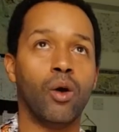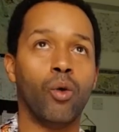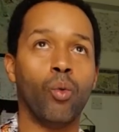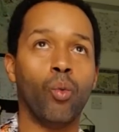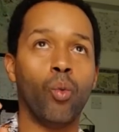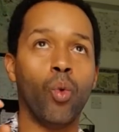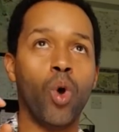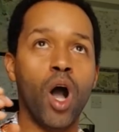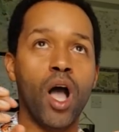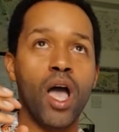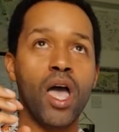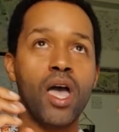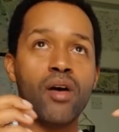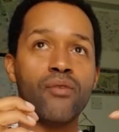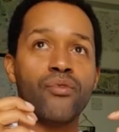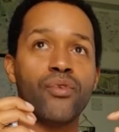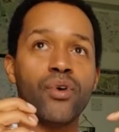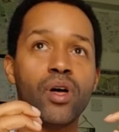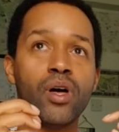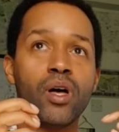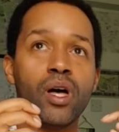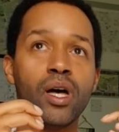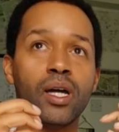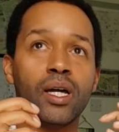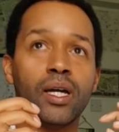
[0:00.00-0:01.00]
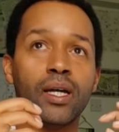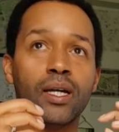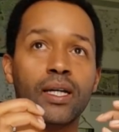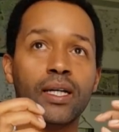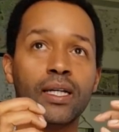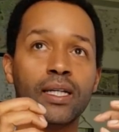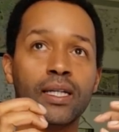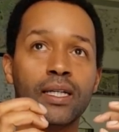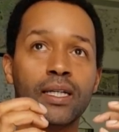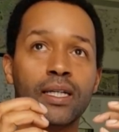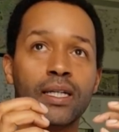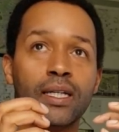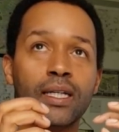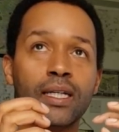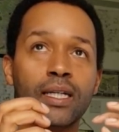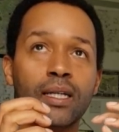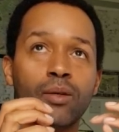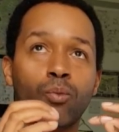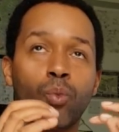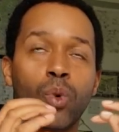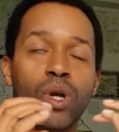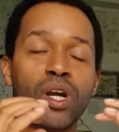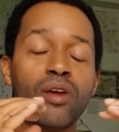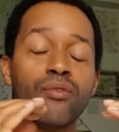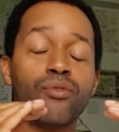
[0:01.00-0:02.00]
whenever a
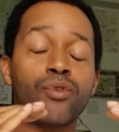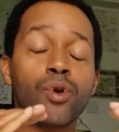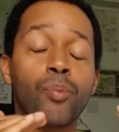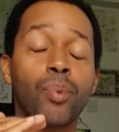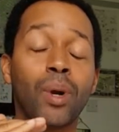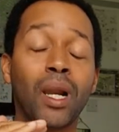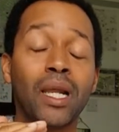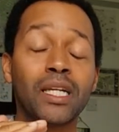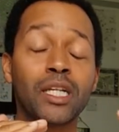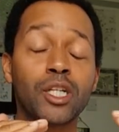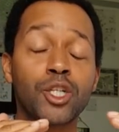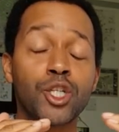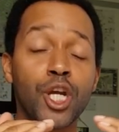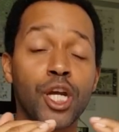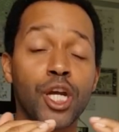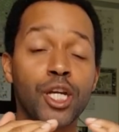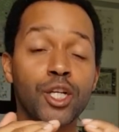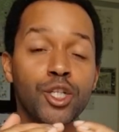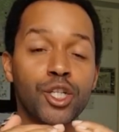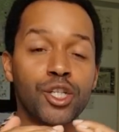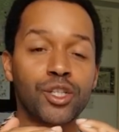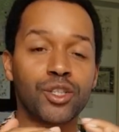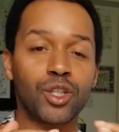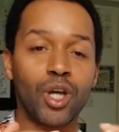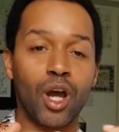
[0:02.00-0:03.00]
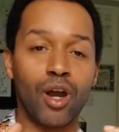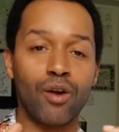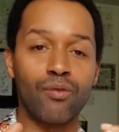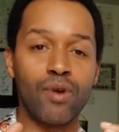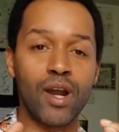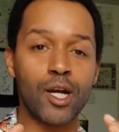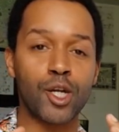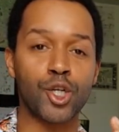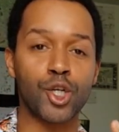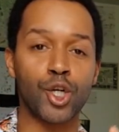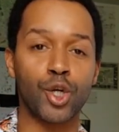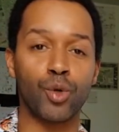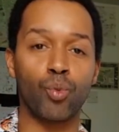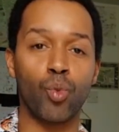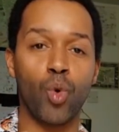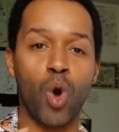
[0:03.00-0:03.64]
planet changes direction,